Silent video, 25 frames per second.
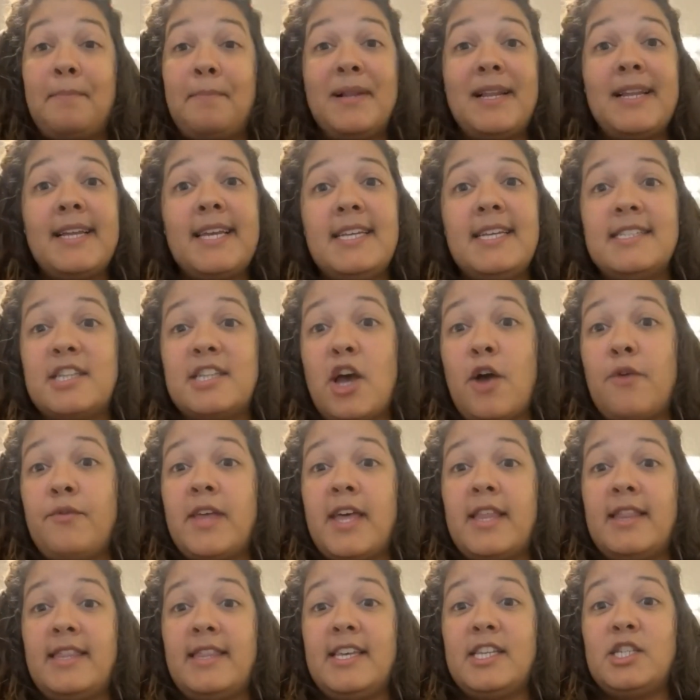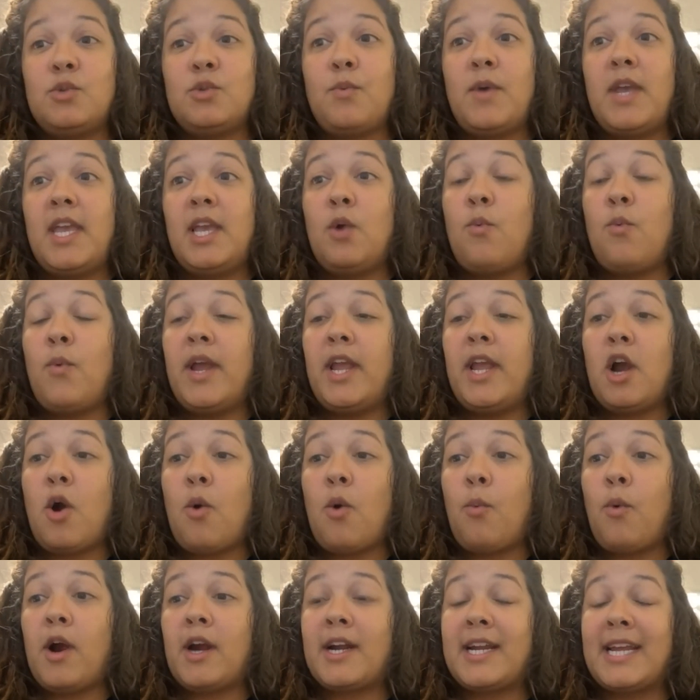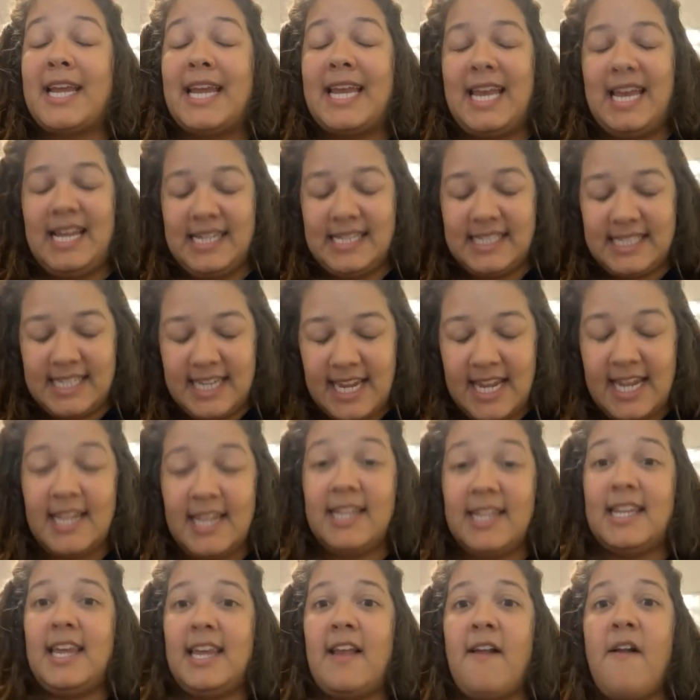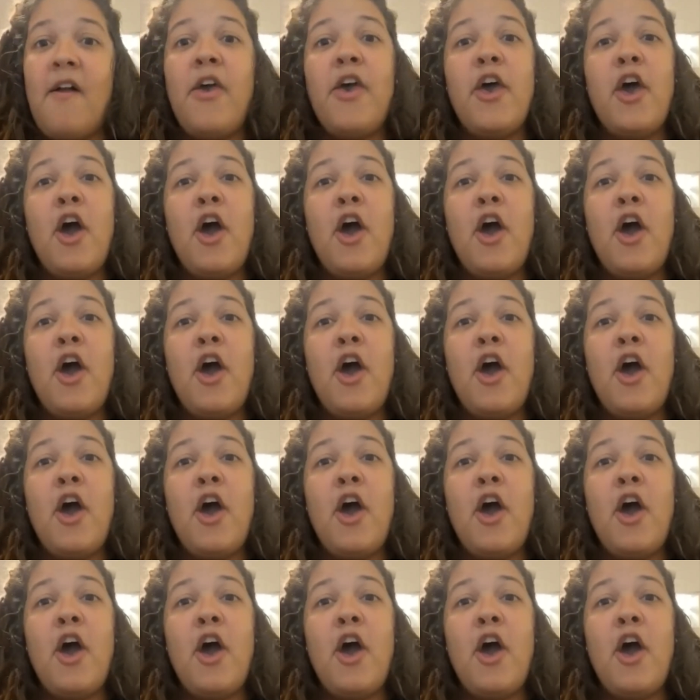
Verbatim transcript: please know that this week we are working intently